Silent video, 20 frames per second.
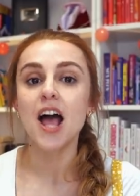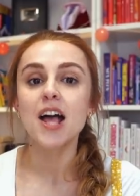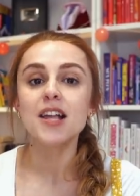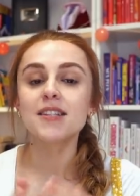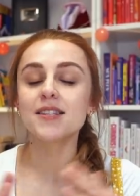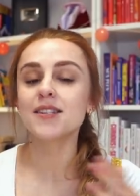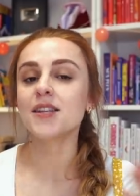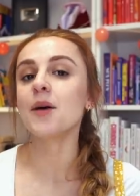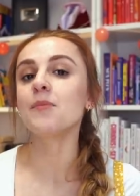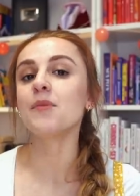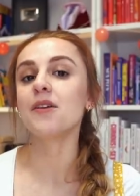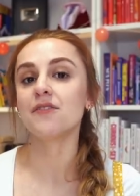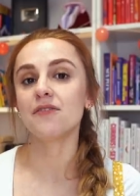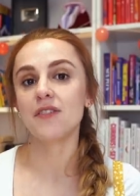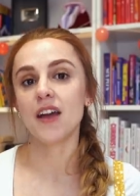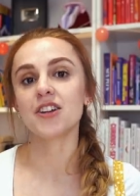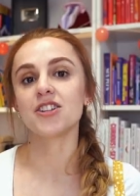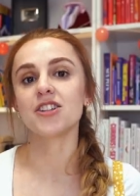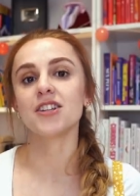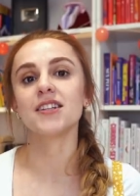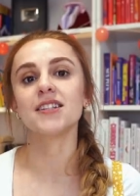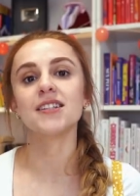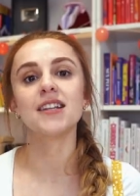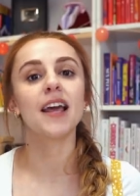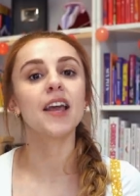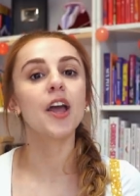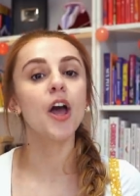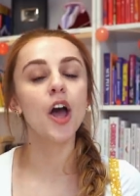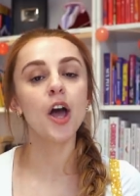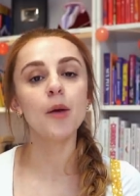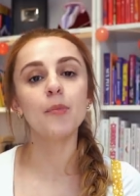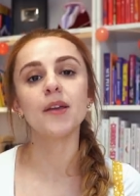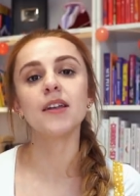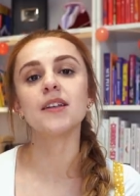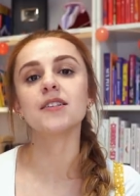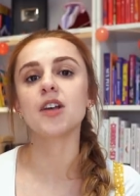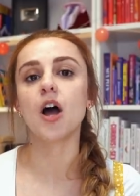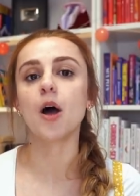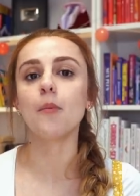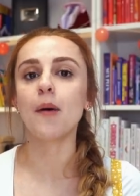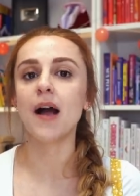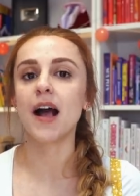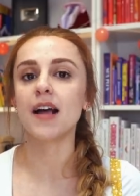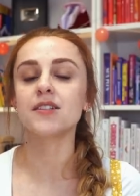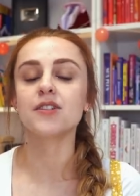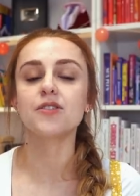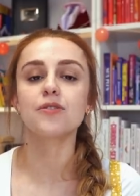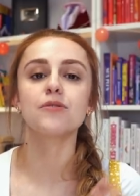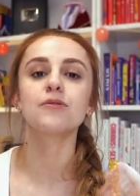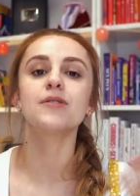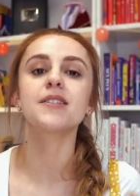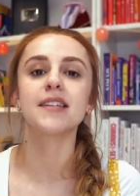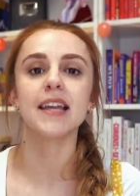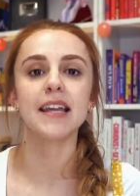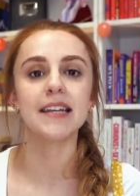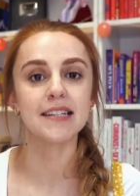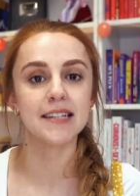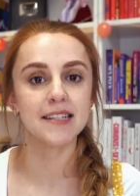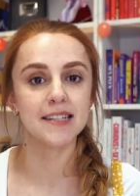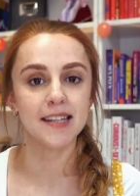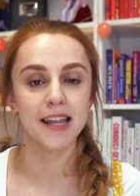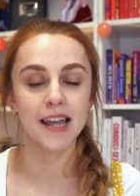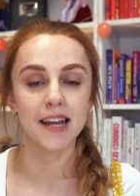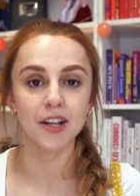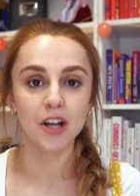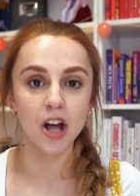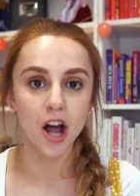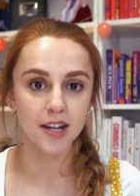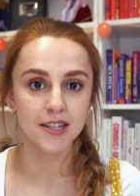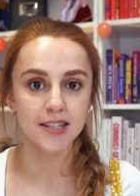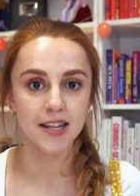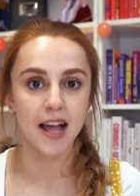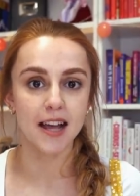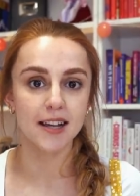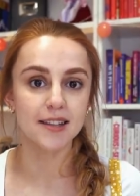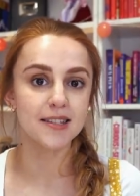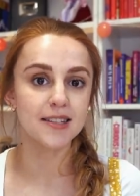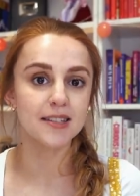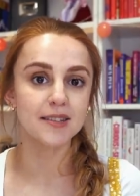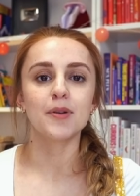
some infections like herpes are passed through skin-to-skin contact.